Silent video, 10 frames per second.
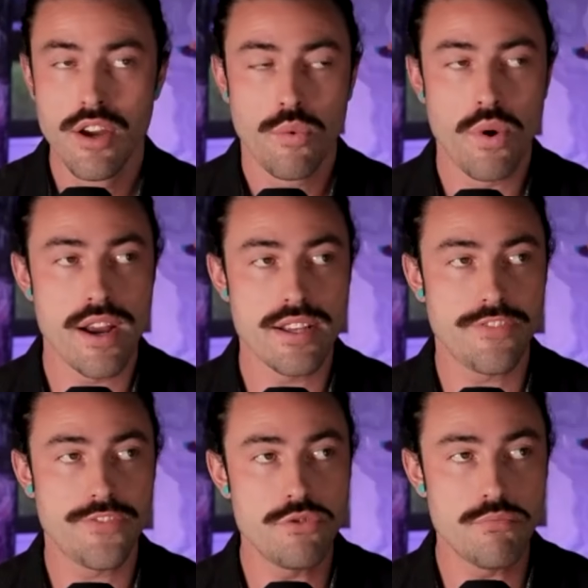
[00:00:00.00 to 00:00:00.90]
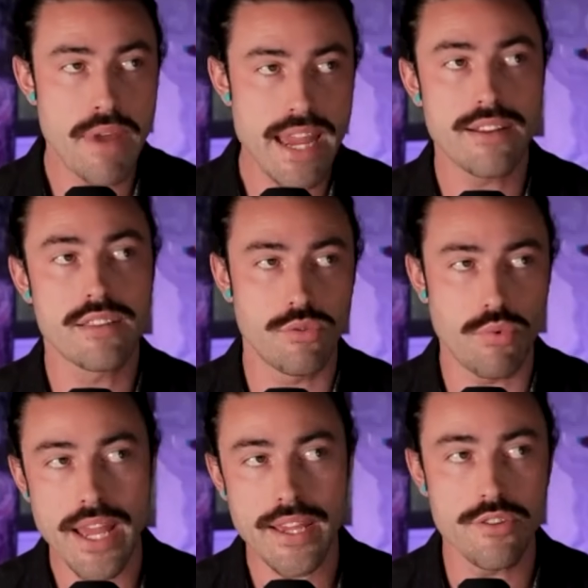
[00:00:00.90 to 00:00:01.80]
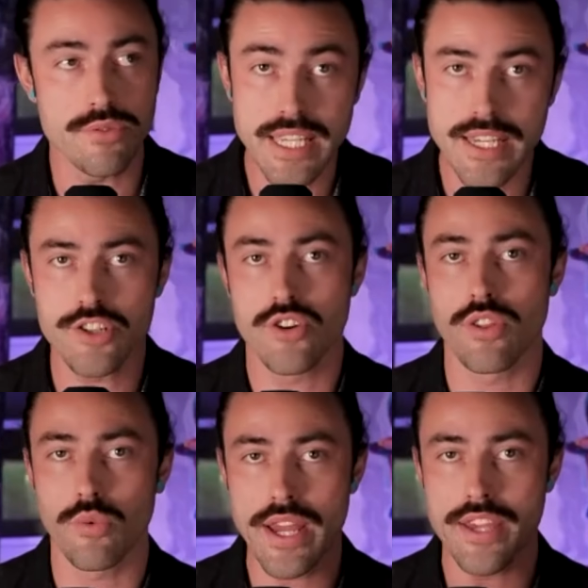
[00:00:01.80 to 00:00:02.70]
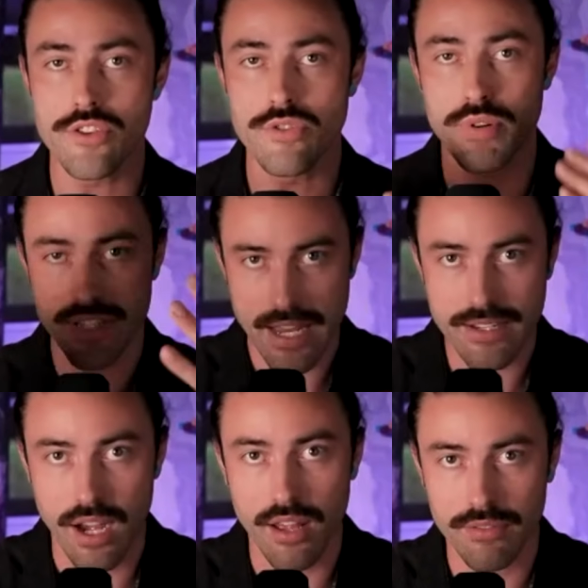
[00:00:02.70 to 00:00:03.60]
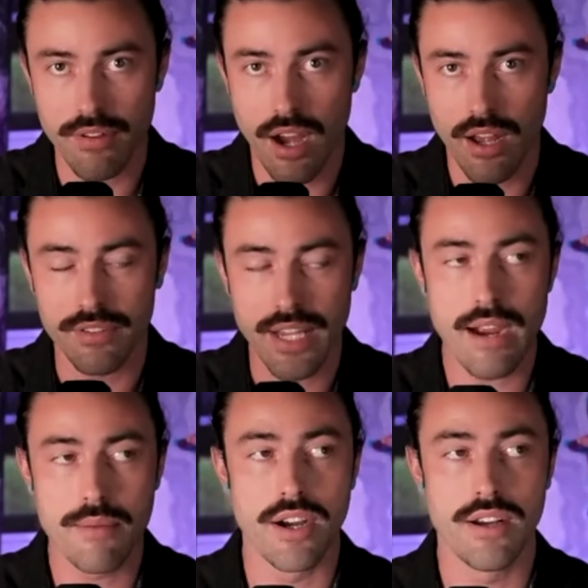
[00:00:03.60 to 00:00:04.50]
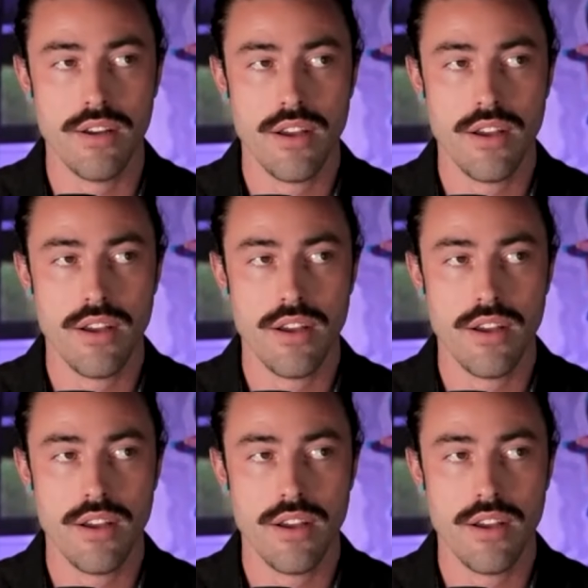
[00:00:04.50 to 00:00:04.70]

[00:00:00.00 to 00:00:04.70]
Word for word: Whereas if you make the way you teach or the way you present on on camera